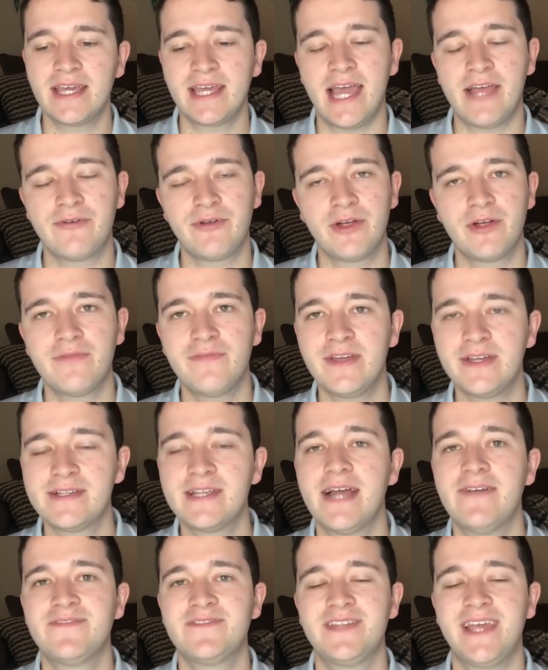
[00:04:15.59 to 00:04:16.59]
Kyrie Irving is
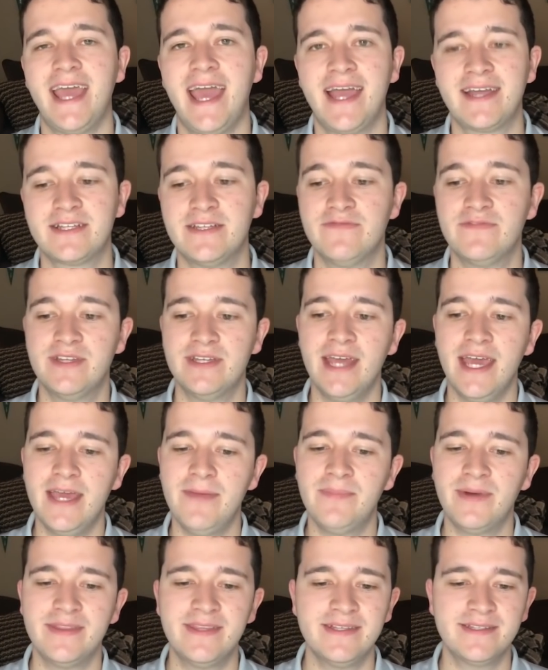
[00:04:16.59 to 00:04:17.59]
obviously active today,
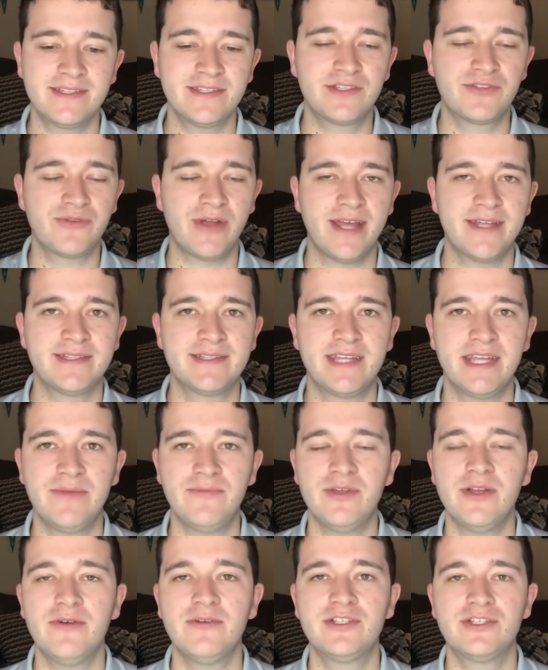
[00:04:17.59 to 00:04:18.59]
but this is Durant's team. We
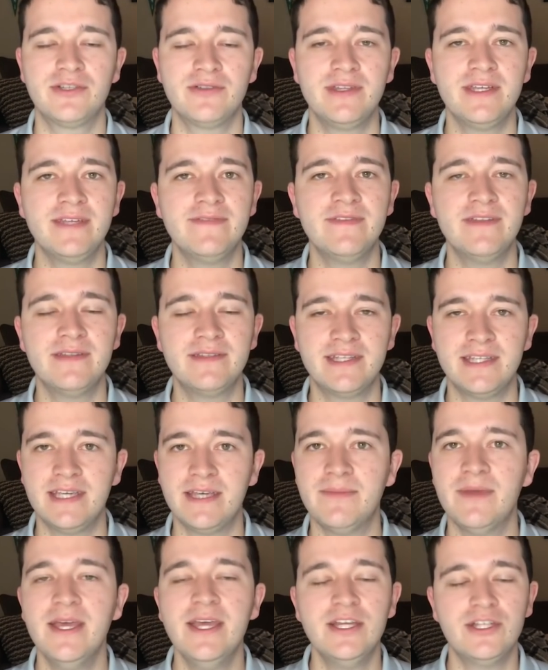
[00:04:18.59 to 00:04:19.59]
know he should lead the
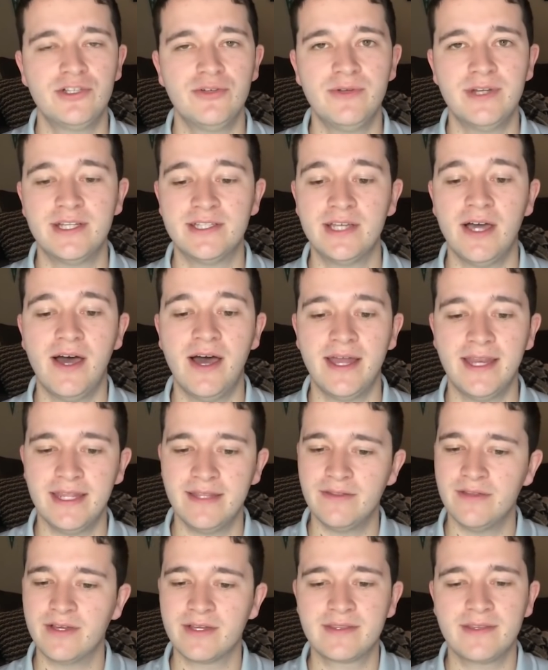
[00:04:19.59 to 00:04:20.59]
team shooting a ton.
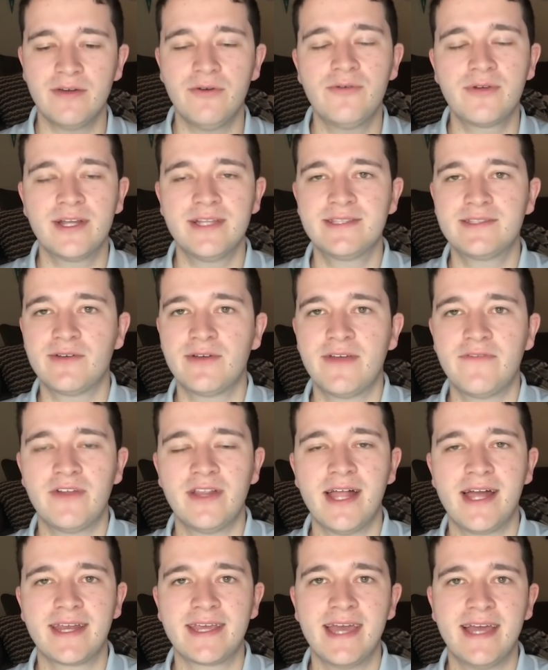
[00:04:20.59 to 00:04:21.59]
And look, the Hornets don't have a
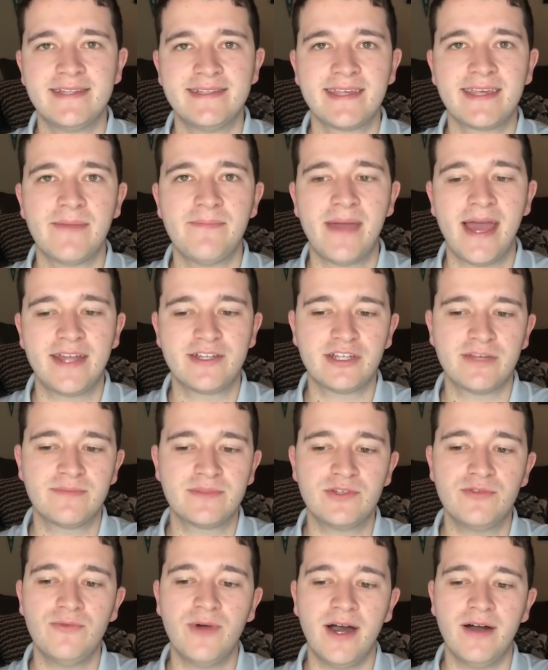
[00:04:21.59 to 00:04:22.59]
lot of guys that can match up
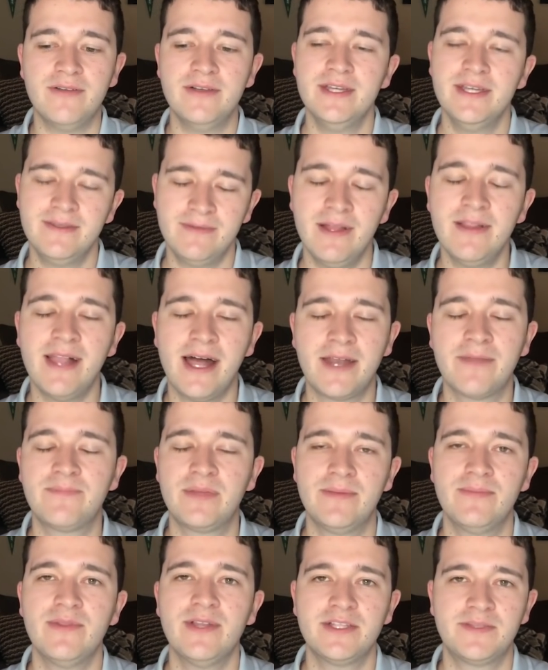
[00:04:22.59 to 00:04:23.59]
too well. A lot of
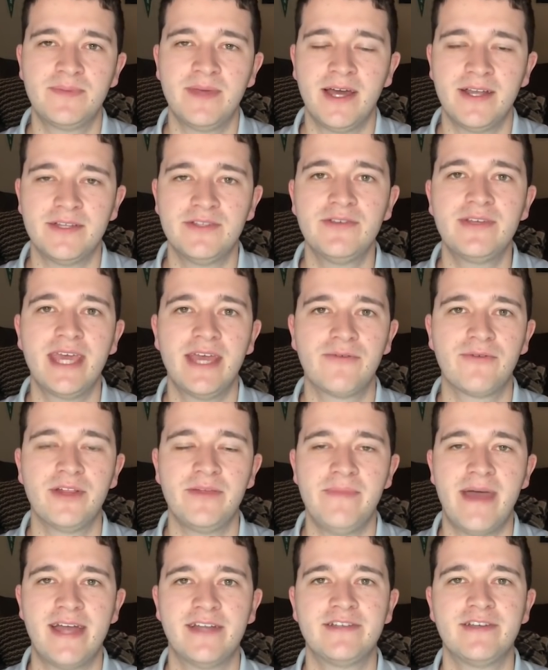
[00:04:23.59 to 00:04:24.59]
people, let's be honest, you can't really
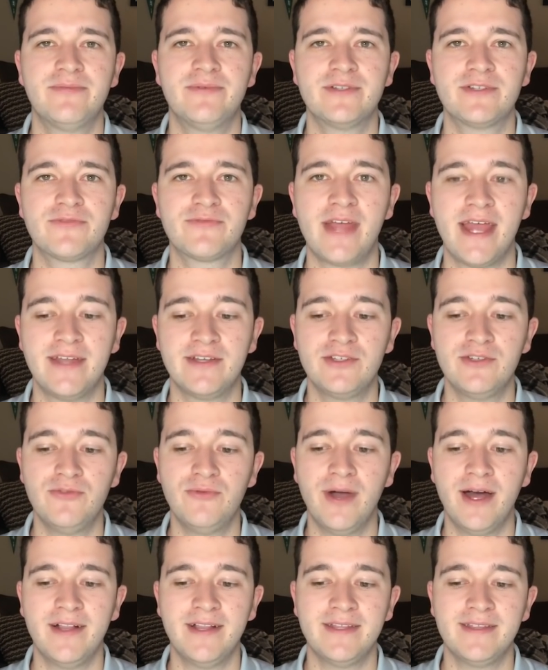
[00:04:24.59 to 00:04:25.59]
match up with Durant too
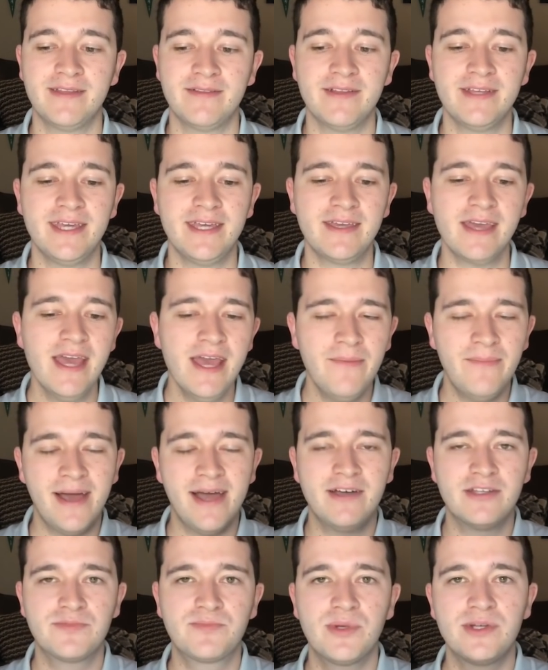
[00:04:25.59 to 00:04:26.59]
well in the league.
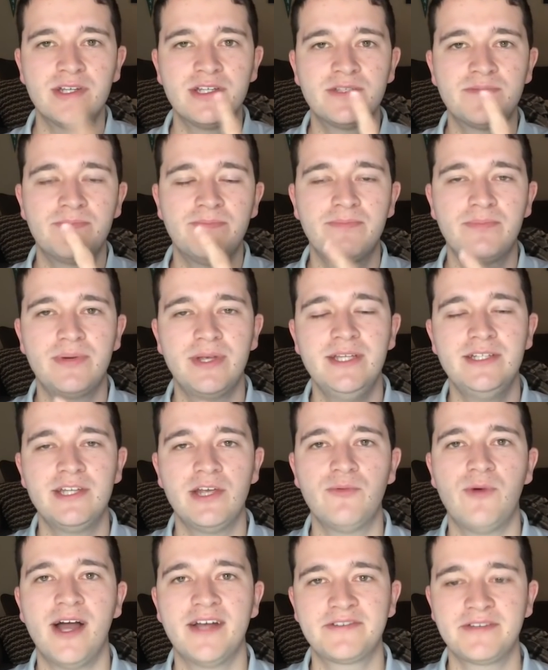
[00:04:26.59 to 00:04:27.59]
Miles Bridges, PJ
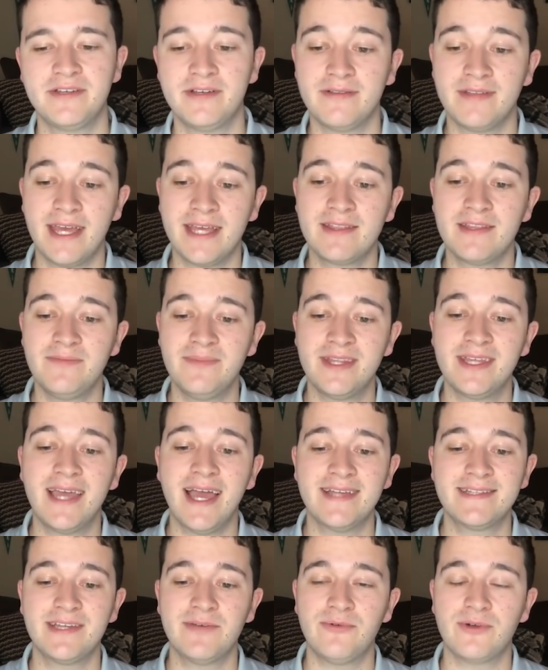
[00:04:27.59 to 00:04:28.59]
Washington will likely be the
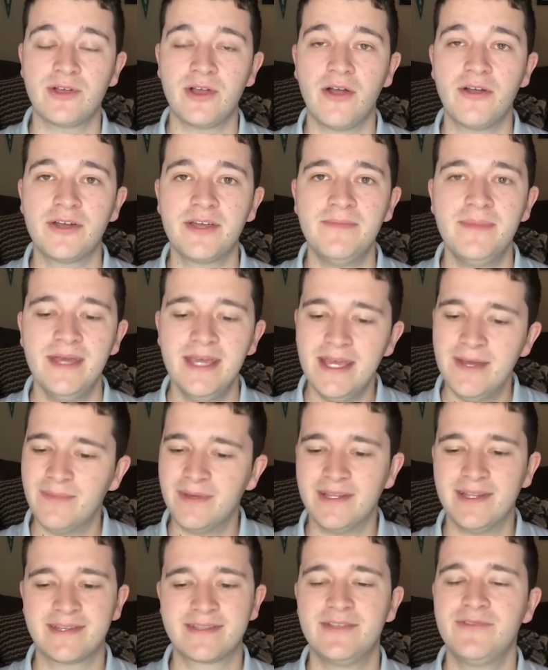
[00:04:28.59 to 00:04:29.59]
guys that will guard him,
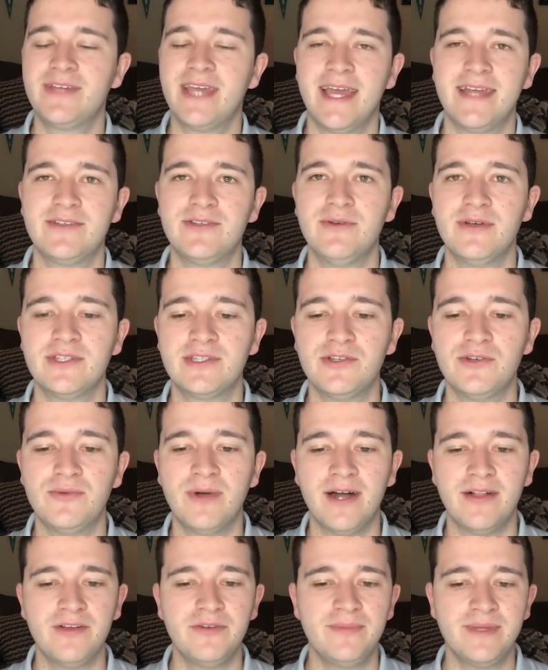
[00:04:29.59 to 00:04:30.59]
but look, you can't do it too
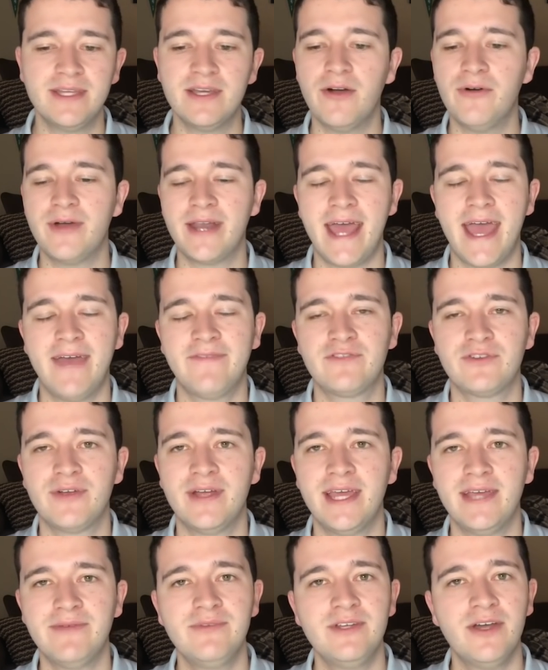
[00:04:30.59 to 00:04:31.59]
well. He'll be going after
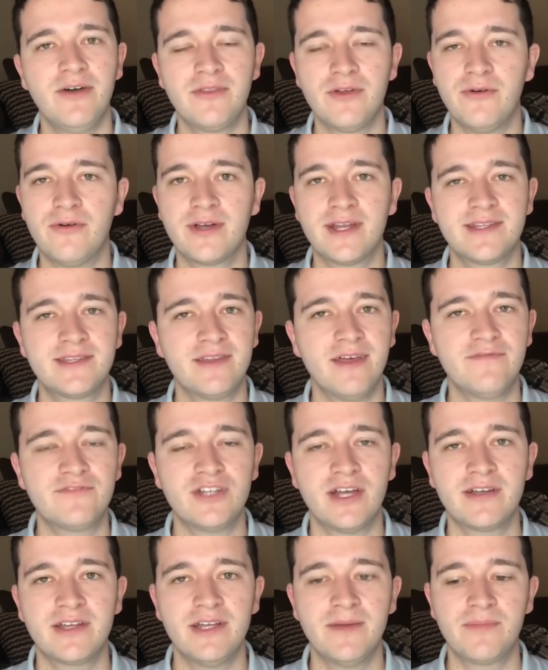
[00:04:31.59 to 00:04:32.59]
it. And we know the Hornets love
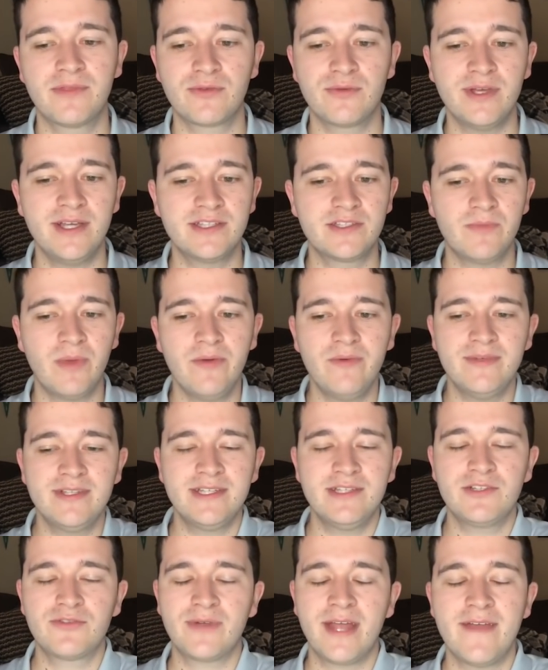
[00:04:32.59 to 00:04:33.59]
chucking up 3. So maybe we
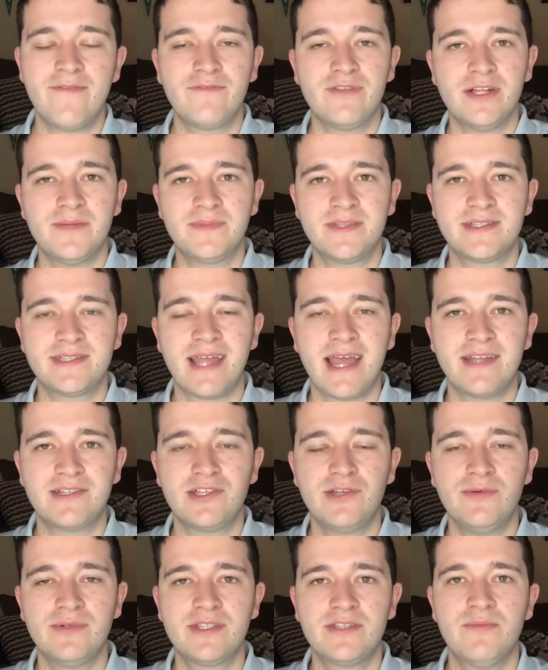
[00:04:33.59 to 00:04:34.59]
see Durant fill up the stat
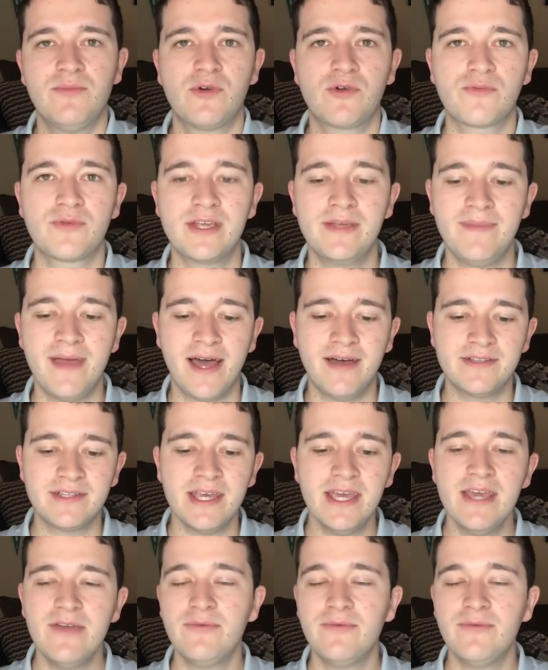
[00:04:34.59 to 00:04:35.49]
sheet with some more rebounds.